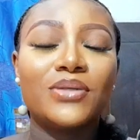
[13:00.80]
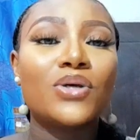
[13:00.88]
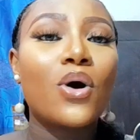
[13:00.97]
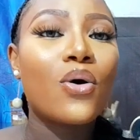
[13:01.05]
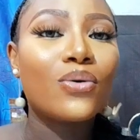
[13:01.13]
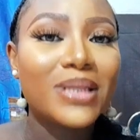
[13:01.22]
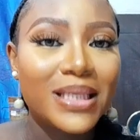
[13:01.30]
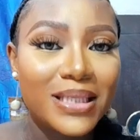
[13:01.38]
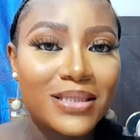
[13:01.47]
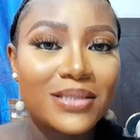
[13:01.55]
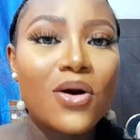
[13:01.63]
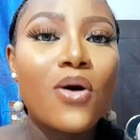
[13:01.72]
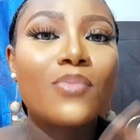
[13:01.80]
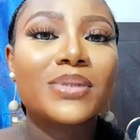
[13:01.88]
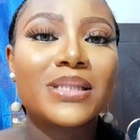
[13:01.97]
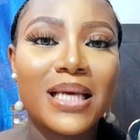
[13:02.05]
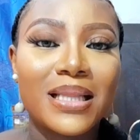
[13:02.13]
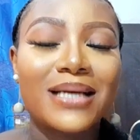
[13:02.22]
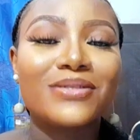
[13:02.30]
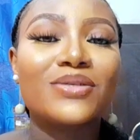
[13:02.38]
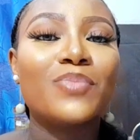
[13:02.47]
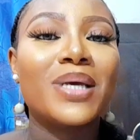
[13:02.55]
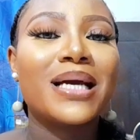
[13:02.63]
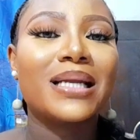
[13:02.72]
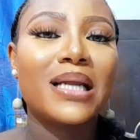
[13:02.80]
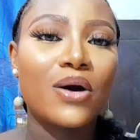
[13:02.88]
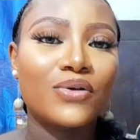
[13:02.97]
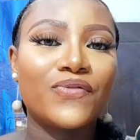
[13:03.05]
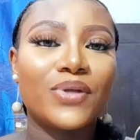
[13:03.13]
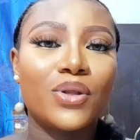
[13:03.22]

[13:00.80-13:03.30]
All these come together to make an outfit